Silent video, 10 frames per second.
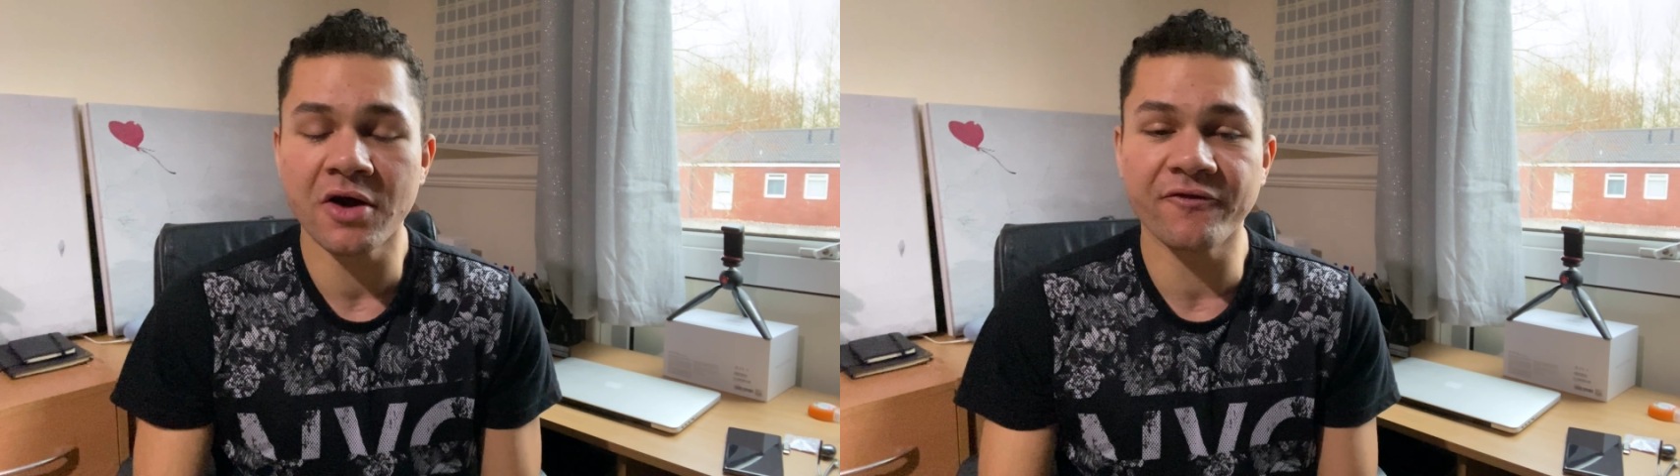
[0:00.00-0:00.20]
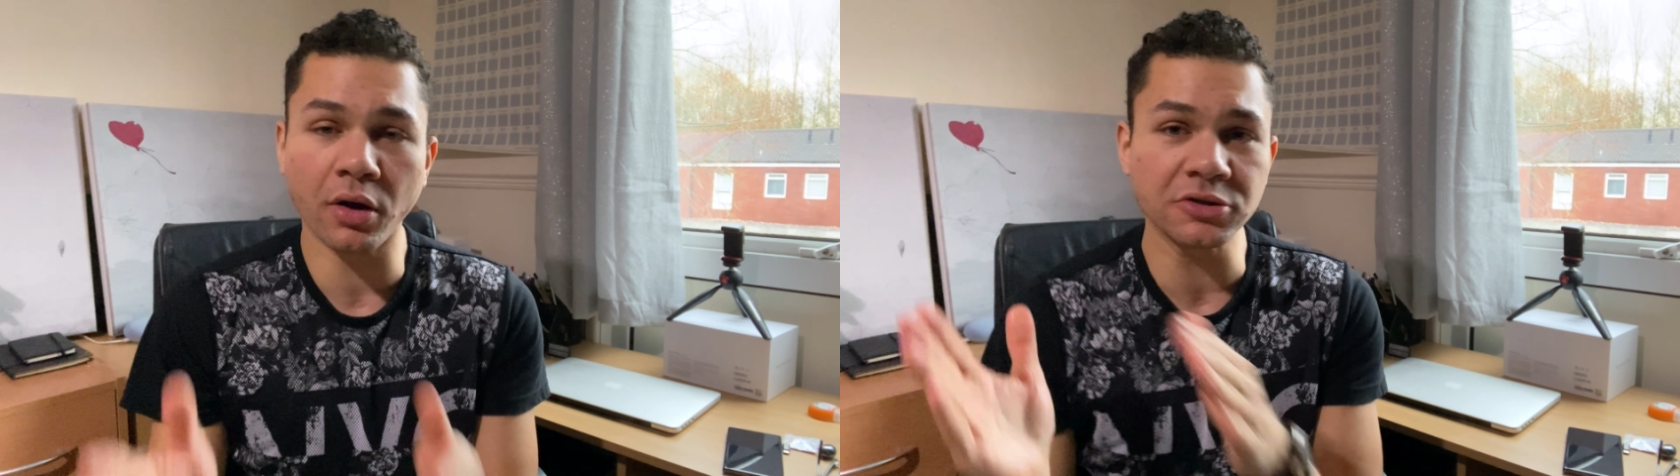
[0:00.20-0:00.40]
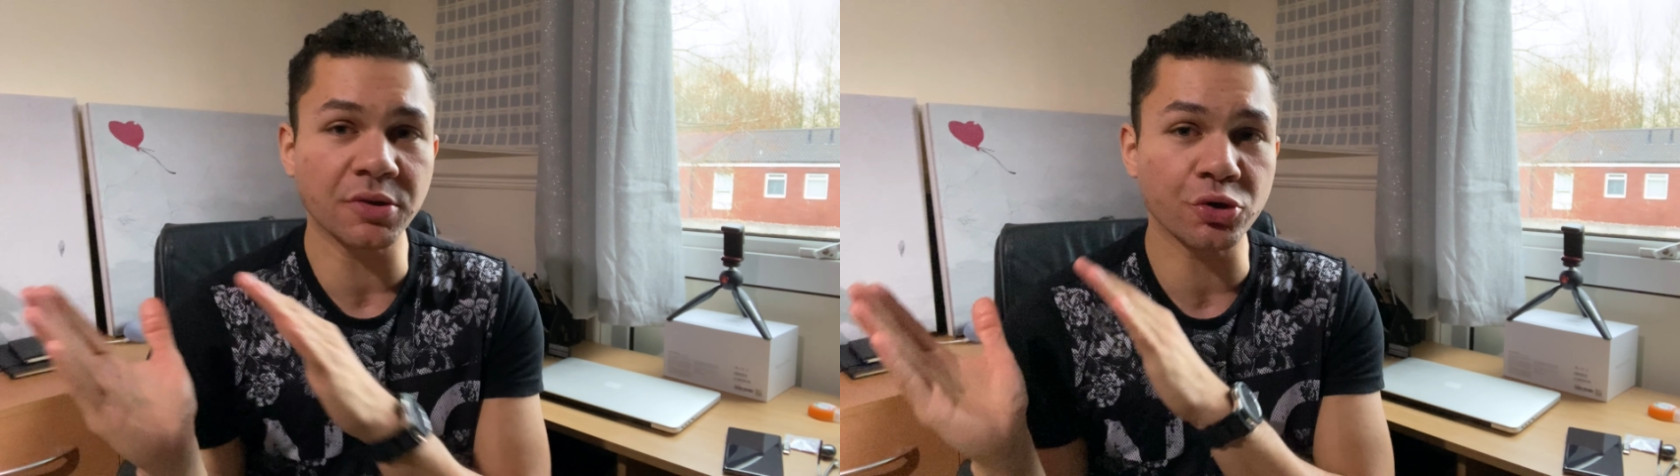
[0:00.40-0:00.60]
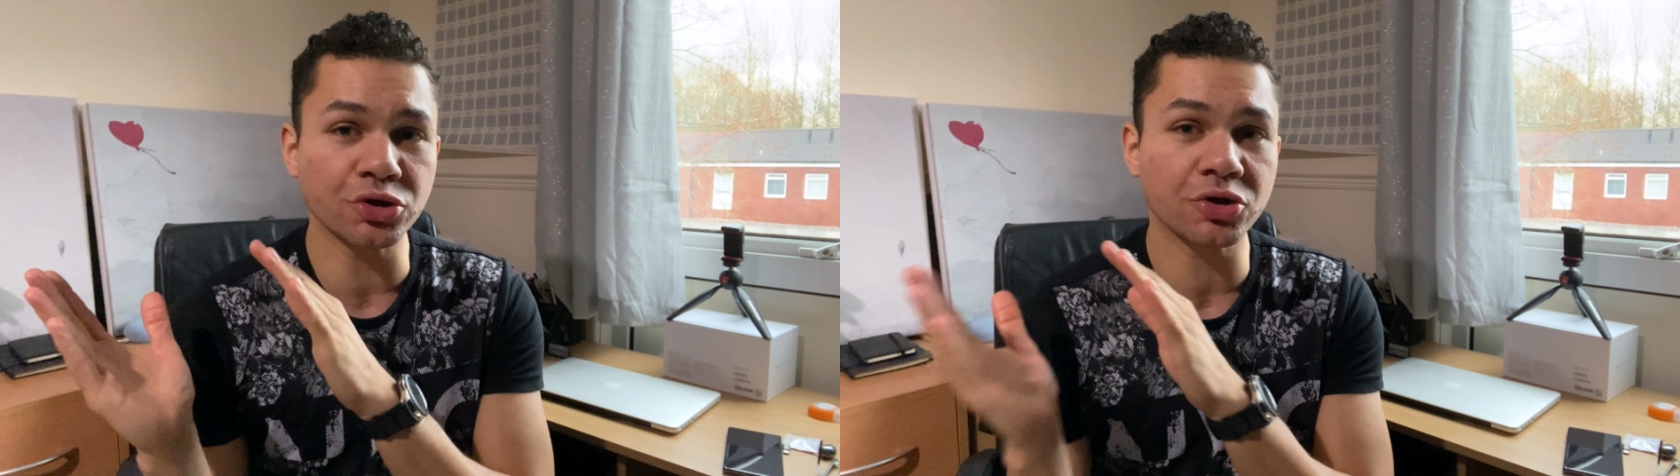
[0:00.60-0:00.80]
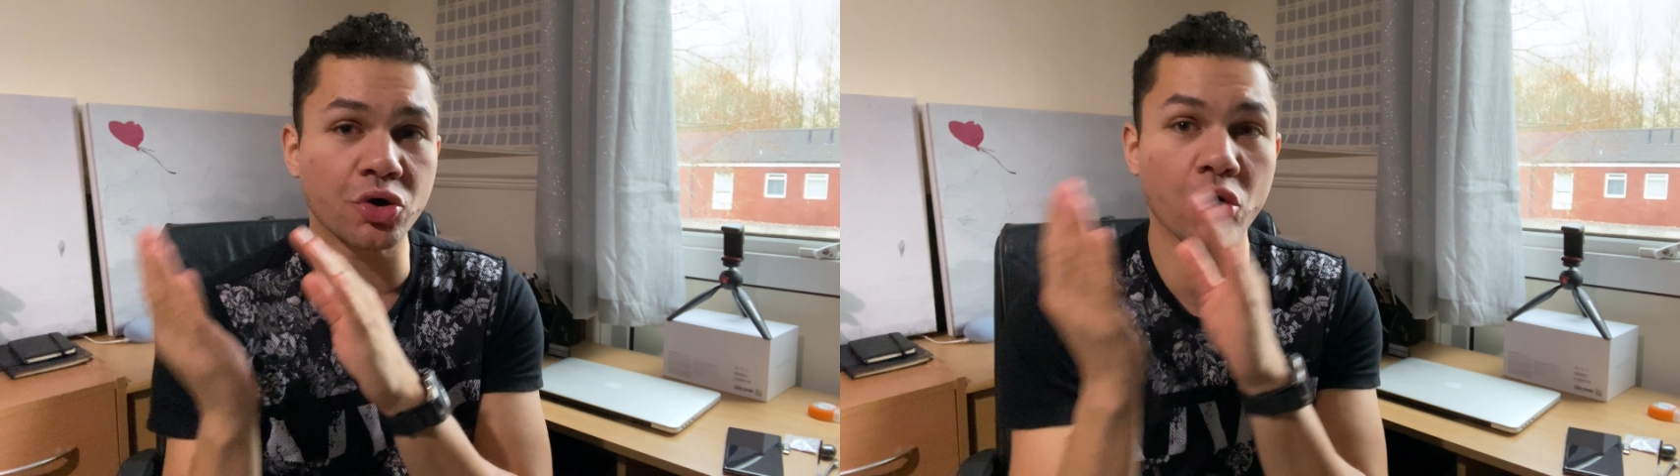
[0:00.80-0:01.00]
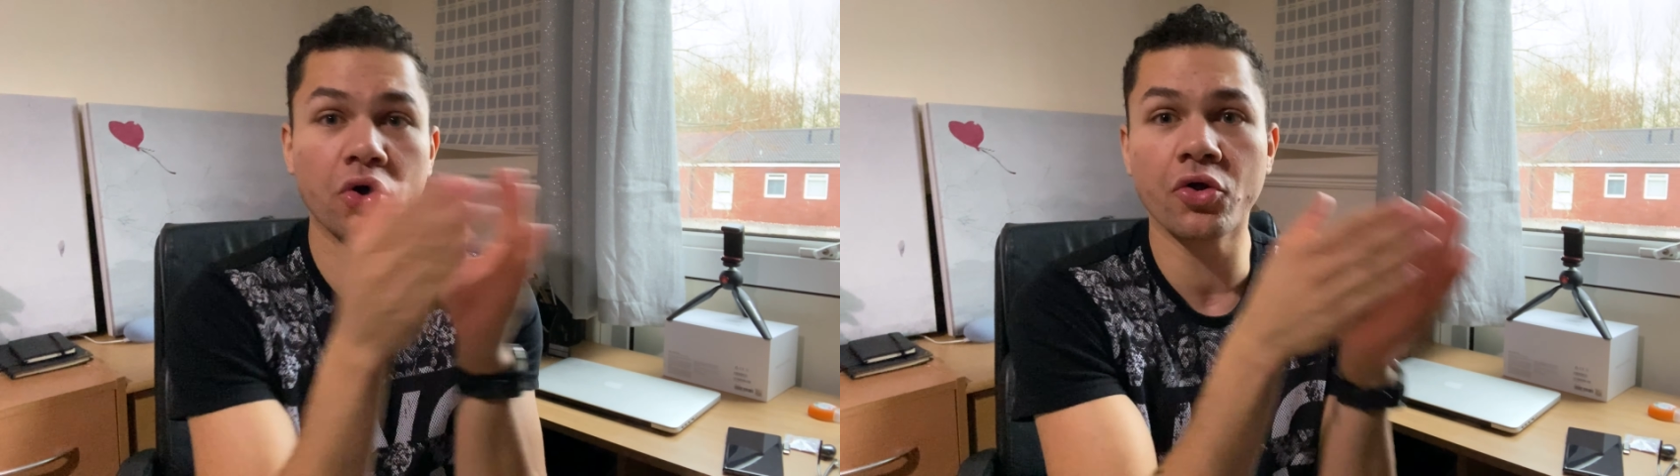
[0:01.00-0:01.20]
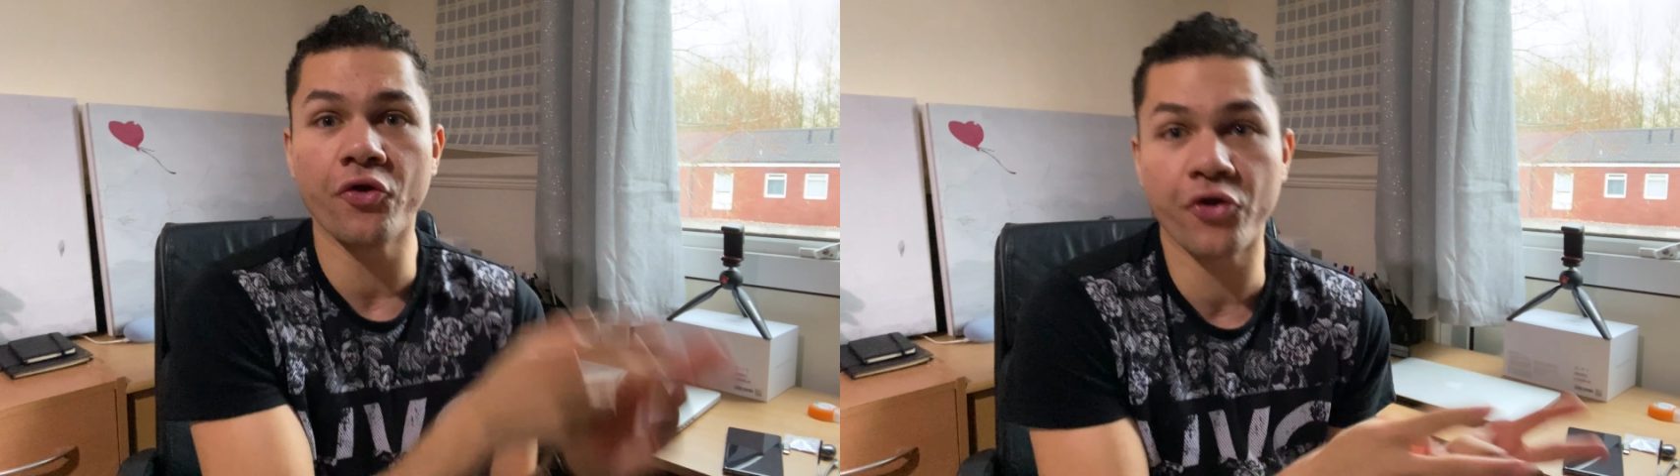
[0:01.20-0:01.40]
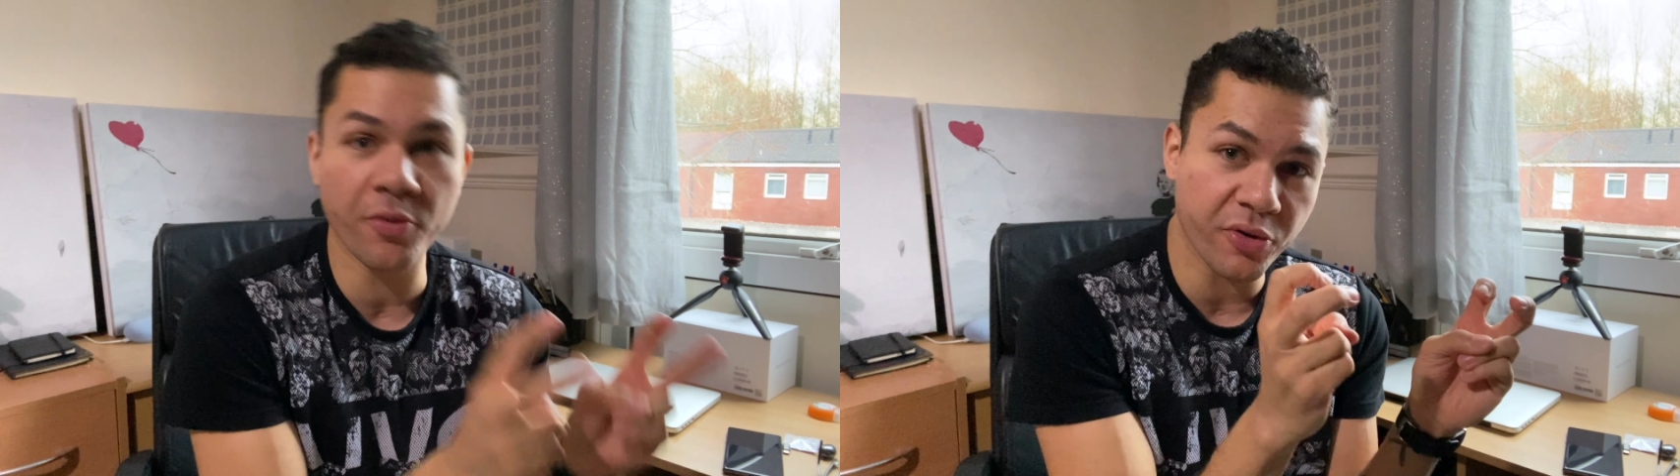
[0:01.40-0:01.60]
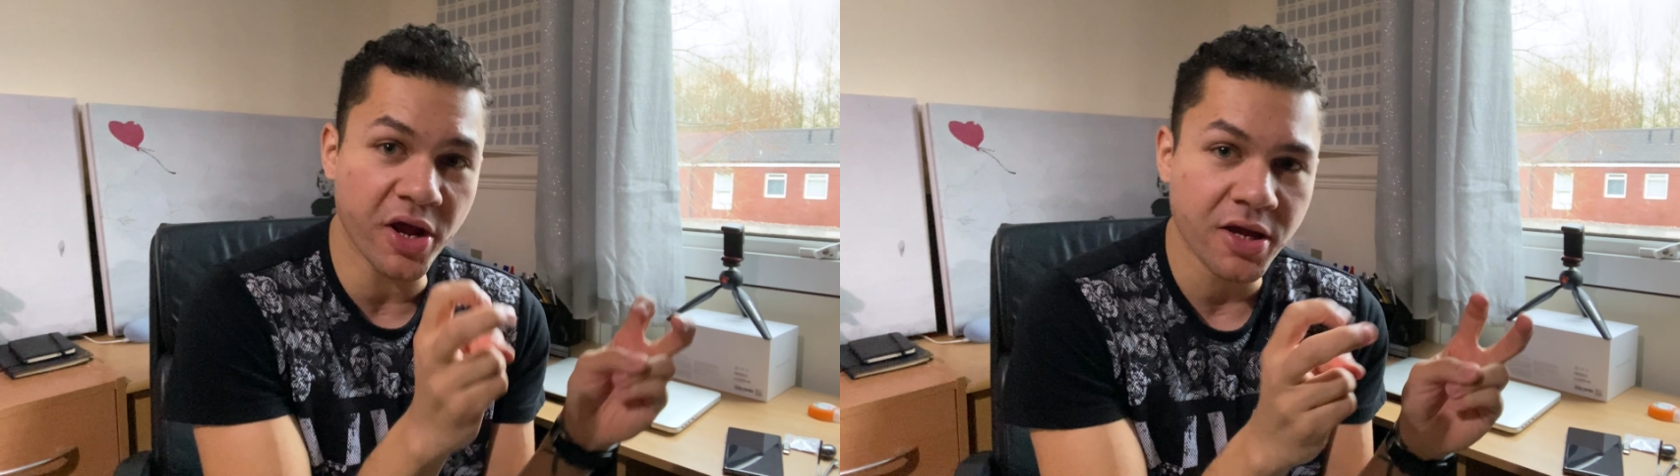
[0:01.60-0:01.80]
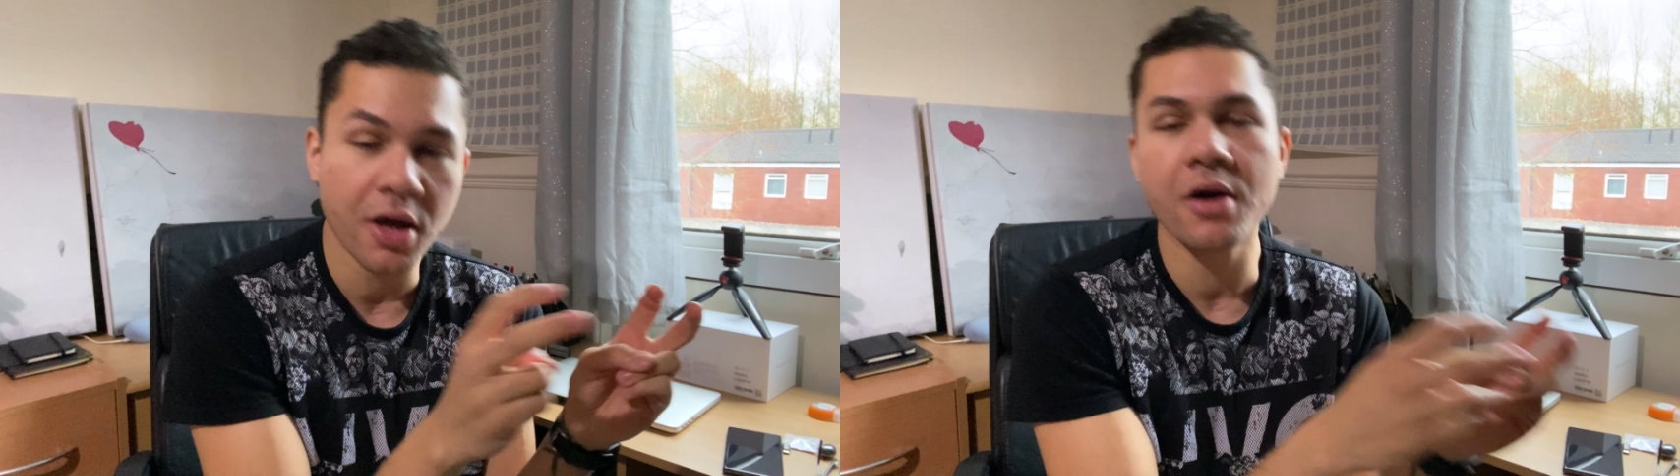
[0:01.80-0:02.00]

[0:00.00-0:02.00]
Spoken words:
Phones that we used to call the brick